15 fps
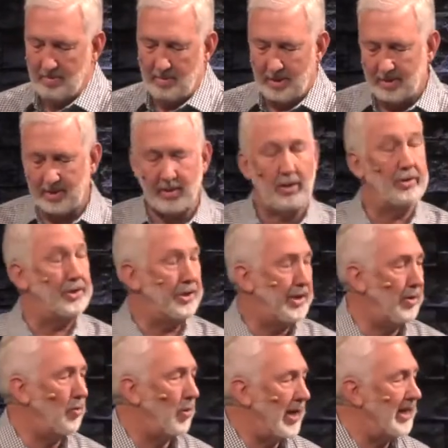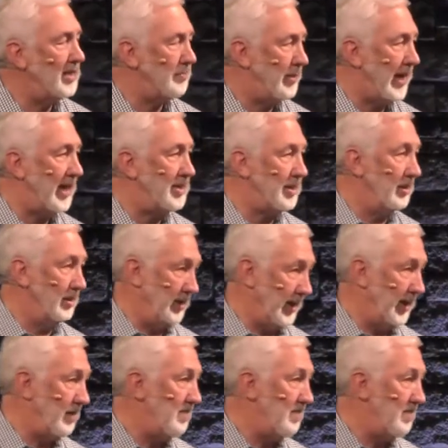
And so she waits patiently